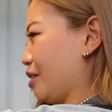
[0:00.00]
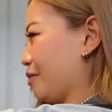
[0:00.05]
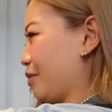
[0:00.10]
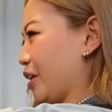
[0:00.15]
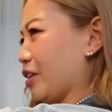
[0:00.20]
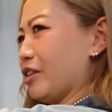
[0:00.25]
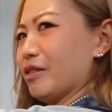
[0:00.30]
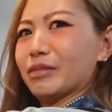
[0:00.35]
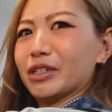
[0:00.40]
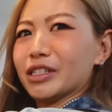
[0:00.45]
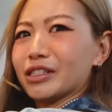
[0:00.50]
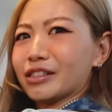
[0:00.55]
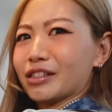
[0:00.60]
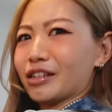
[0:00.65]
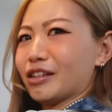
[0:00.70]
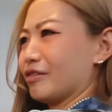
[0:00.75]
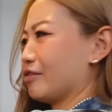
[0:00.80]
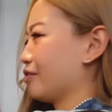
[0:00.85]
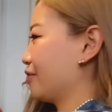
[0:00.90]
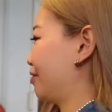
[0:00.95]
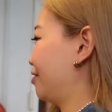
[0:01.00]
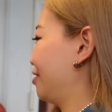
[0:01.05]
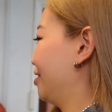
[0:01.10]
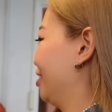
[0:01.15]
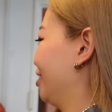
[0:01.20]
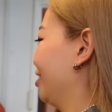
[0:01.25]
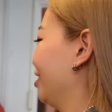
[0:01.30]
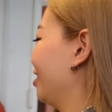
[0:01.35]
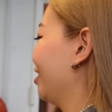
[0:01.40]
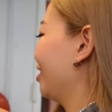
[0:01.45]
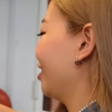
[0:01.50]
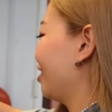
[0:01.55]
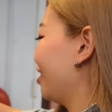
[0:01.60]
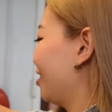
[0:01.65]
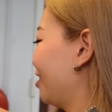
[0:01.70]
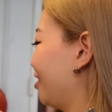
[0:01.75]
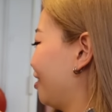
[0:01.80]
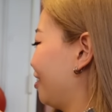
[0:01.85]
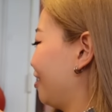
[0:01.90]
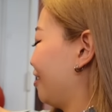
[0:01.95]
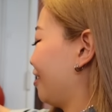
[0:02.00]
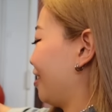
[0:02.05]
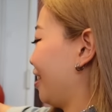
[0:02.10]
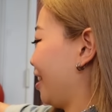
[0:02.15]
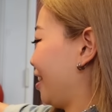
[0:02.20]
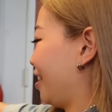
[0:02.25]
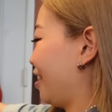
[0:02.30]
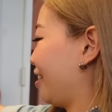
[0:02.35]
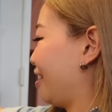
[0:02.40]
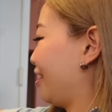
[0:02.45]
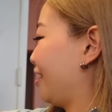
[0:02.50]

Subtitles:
I buy that much stuff? Okay.